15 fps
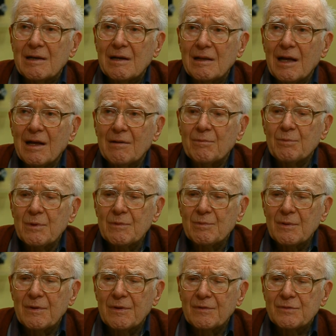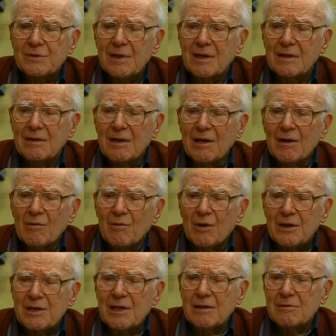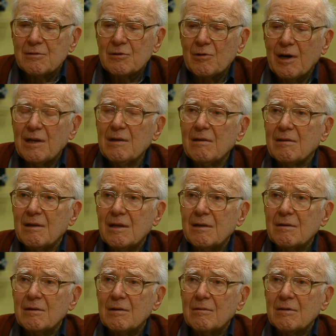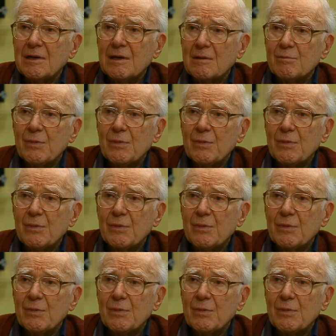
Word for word: A lot of people have said, well, he can do anything. You know, he can